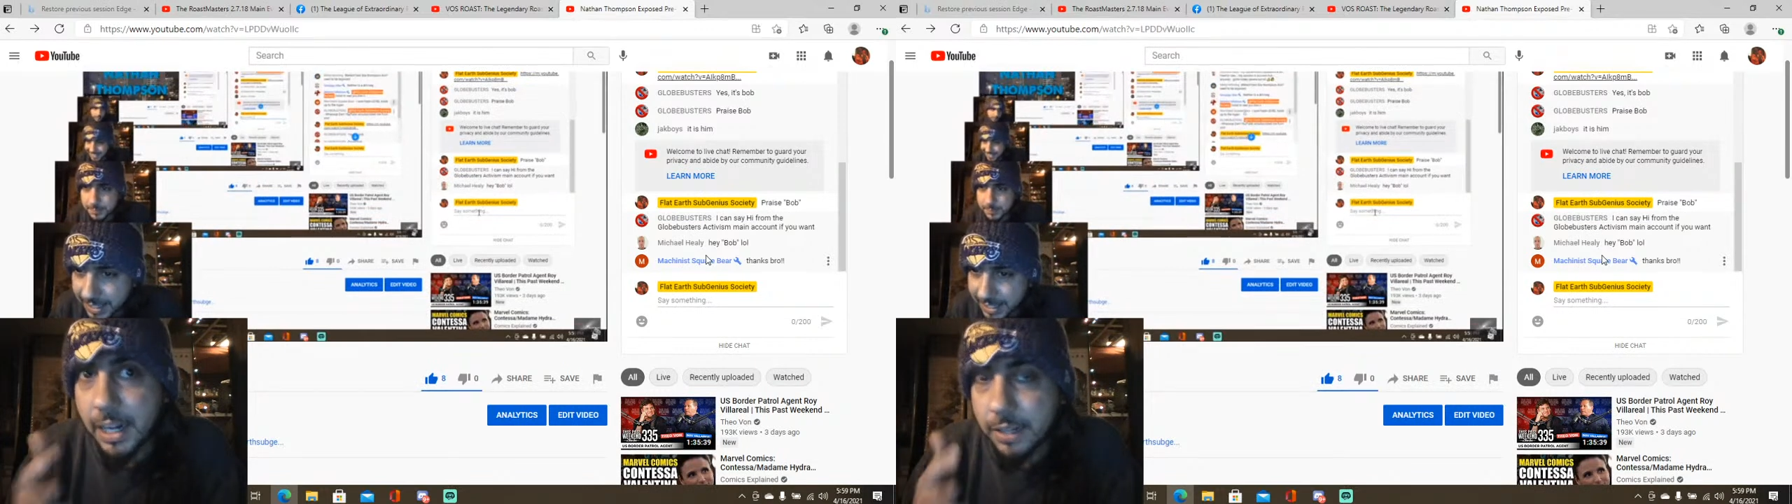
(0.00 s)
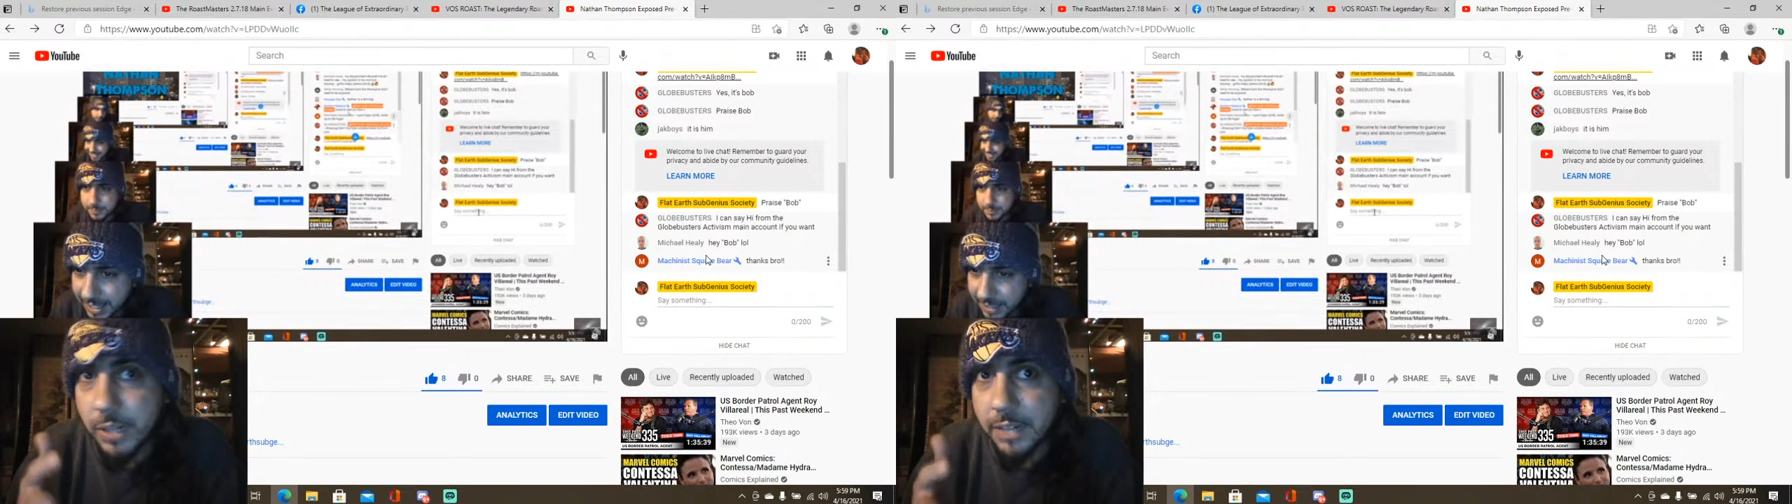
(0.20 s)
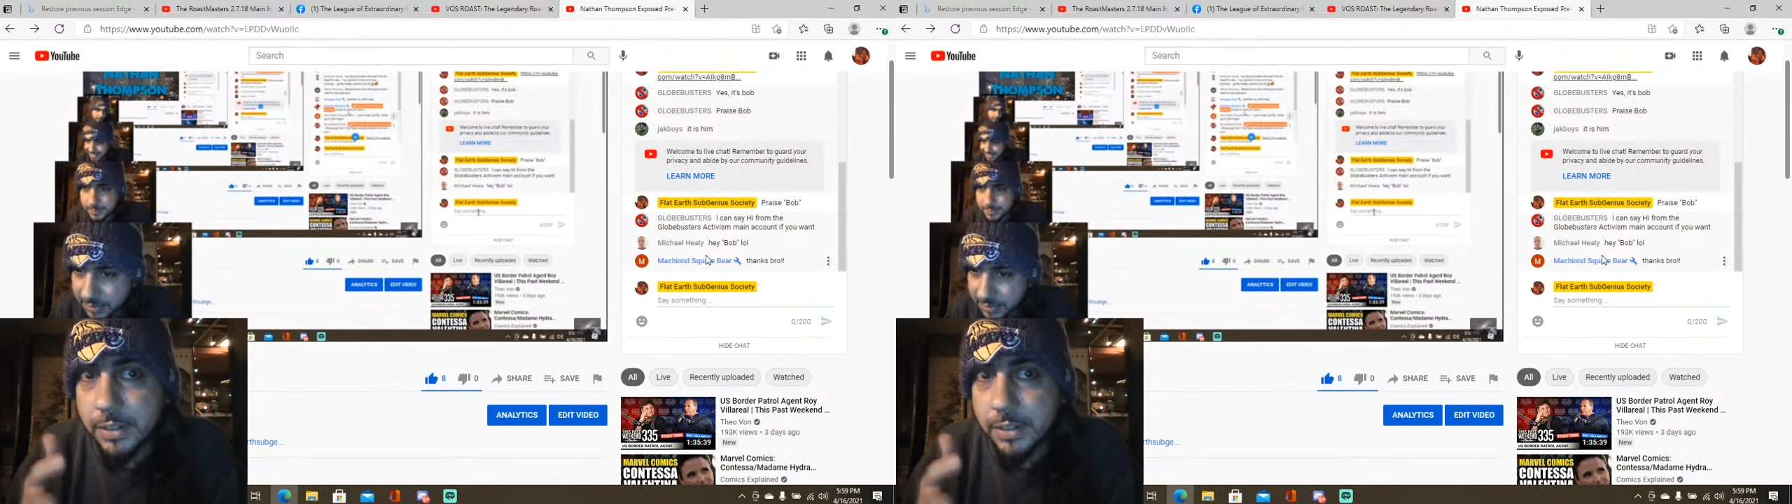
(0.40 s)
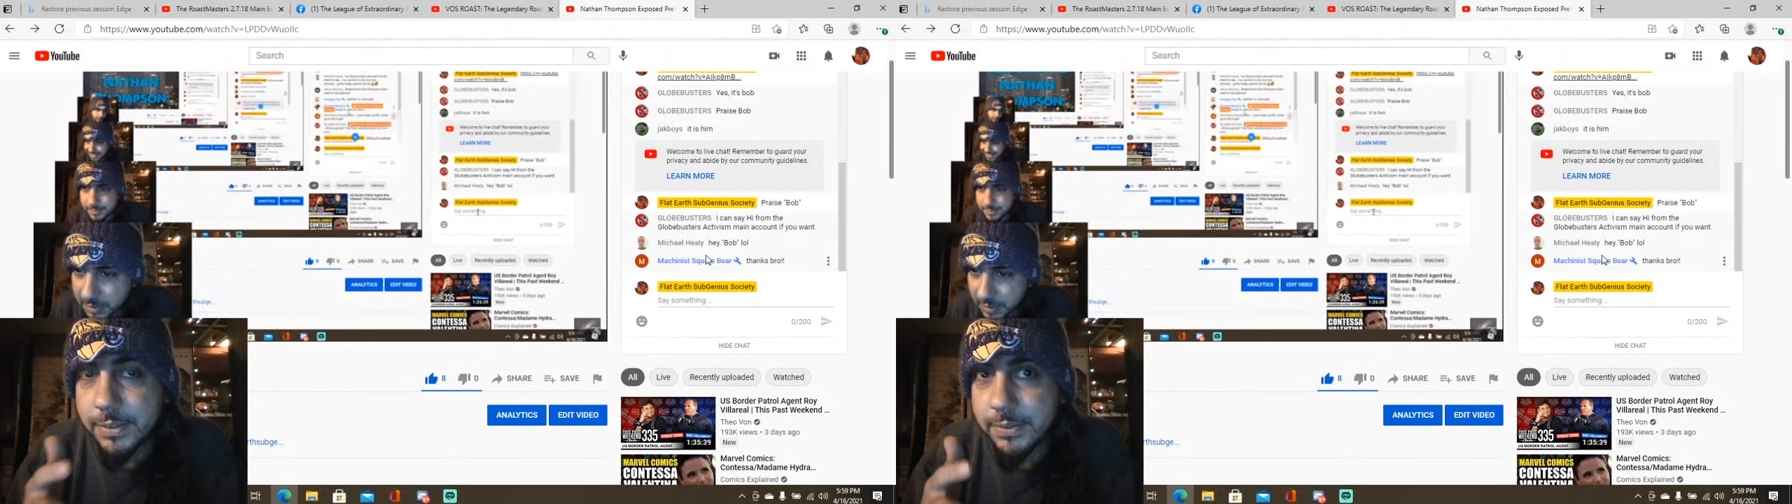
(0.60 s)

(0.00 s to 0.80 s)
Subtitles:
whatever.